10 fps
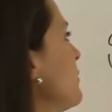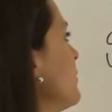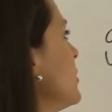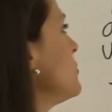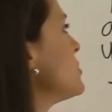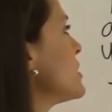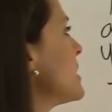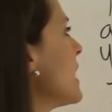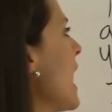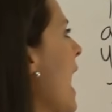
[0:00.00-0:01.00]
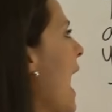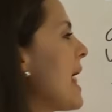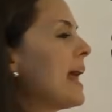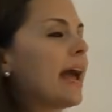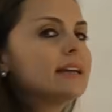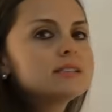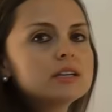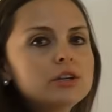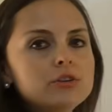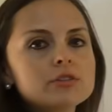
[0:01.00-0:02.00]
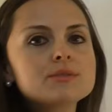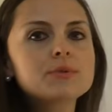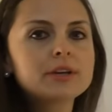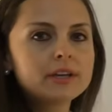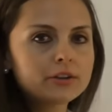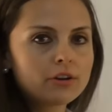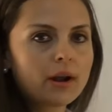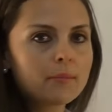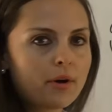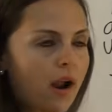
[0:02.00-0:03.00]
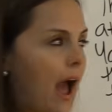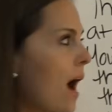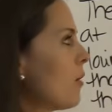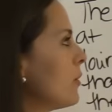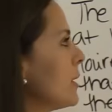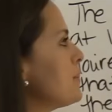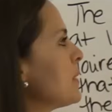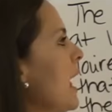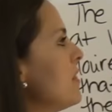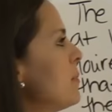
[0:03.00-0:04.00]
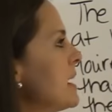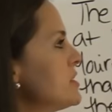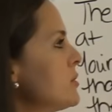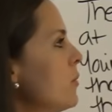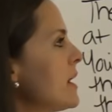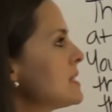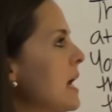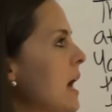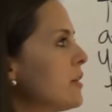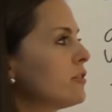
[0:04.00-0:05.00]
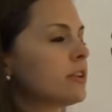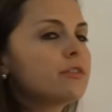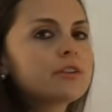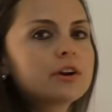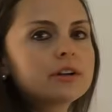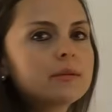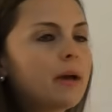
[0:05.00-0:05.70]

infusion at eighteen units per kilogram per hour. The patient weighs one hundred thirty